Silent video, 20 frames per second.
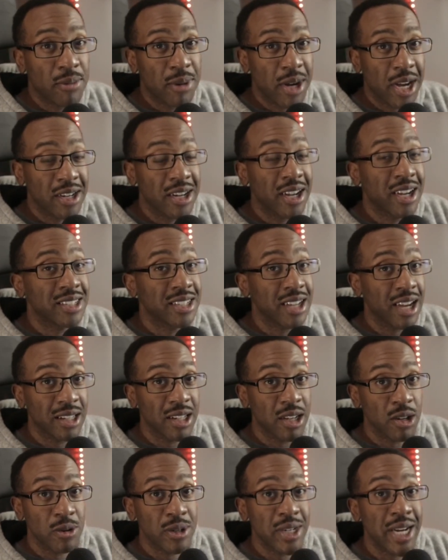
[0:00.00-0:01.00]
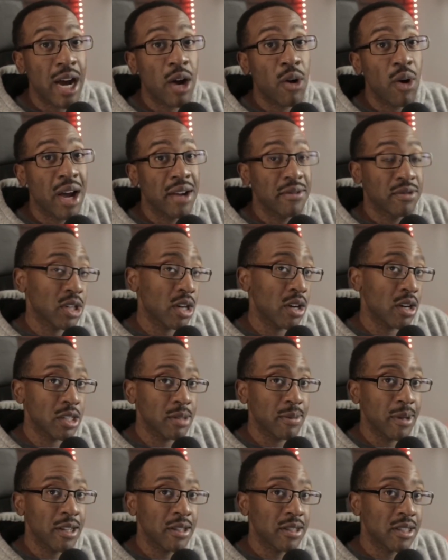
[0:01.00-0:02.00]
about Adalo. Now, I've talked
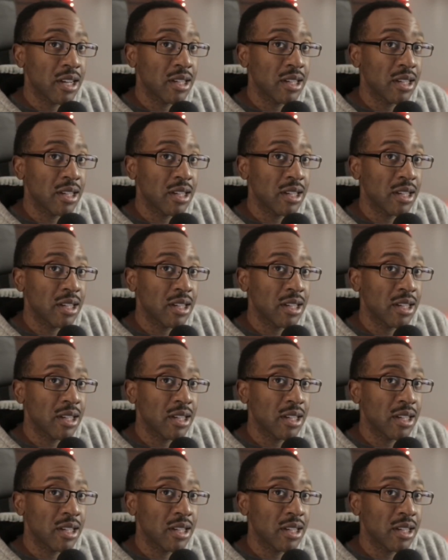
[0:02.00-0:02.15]
about